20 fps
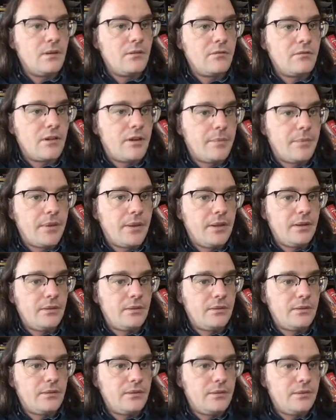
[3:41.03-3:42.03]
grab
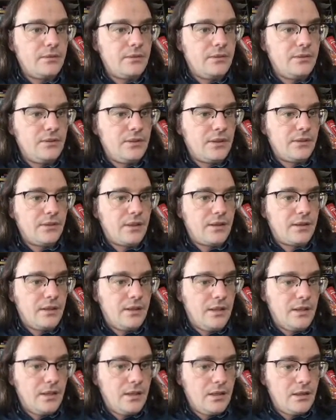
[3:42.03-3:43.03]
that, stick that in
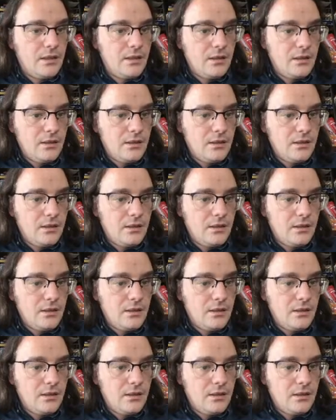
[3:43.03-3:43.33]
here,